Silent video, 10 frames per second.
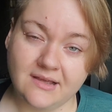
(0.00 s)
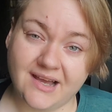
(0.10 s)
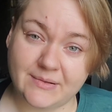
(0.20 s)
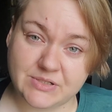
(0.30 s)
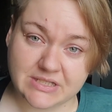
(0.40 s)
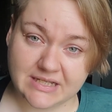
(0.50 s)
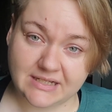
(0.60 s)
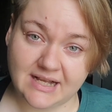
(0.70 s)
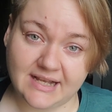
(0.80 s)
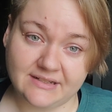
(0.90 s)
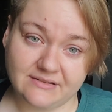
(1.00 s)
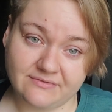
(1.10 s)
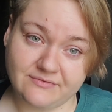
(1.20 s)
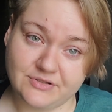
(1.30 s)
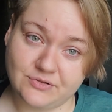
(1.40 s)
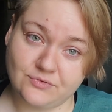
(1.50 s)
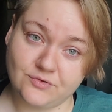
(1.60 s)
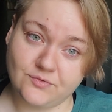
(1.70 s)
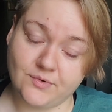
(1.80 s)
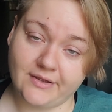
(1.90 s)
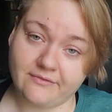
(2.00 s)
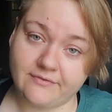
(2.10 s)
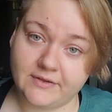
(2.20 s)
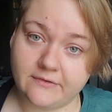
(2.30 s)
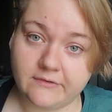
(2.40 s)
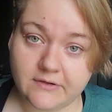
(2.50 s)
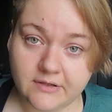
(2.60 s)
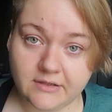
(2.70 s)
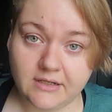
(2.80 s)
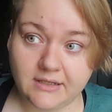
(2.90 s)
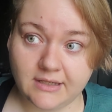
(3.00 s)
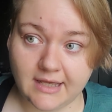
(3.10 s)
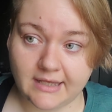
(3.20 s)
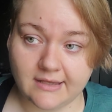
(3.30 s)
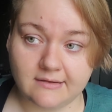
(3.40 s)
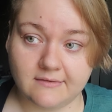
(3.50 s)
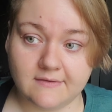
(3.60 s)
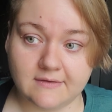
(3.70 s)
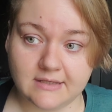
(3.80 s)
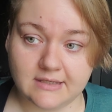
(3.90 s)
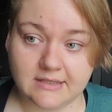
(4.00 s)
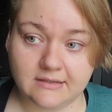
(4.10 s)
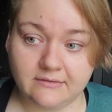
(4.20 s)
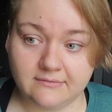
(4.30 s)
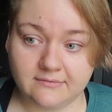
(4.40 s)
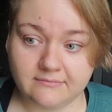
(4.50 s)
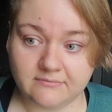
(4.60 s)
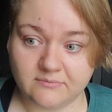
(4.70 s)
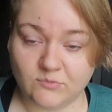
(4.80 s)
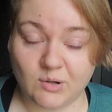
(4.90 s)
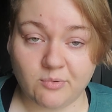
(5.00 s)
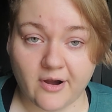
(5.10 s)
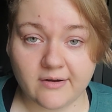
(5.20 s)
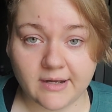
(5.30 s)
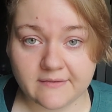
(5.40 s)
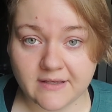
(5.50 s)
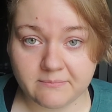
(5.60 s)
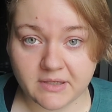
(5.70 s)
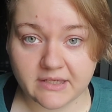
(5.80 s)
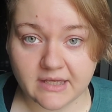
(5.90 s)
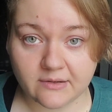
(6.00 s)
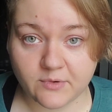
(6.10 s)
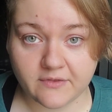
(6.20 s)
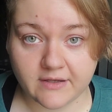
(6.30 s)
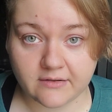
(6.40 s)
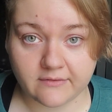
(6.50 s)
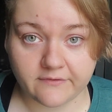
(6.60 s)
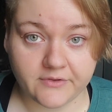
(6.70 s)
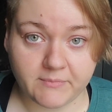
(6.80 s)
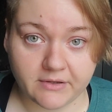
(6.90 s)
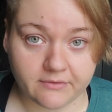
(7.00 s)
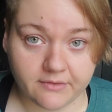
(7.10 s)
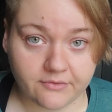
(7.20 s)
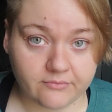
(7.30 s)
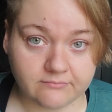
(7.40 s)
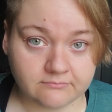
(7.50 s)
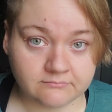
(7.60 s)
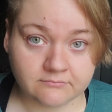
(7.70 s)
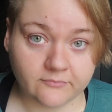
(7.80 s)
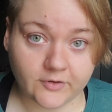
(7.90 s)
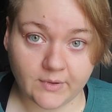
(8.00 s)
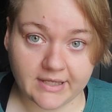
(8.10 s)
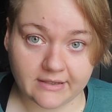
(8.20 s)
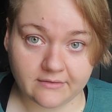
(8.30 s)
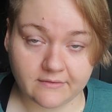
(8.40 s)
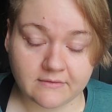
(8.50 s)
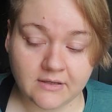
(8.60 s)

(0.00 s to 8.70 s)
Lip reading: I'm just gonna kind of do what feels good and see what progress I'm making within the month for weigh-ins.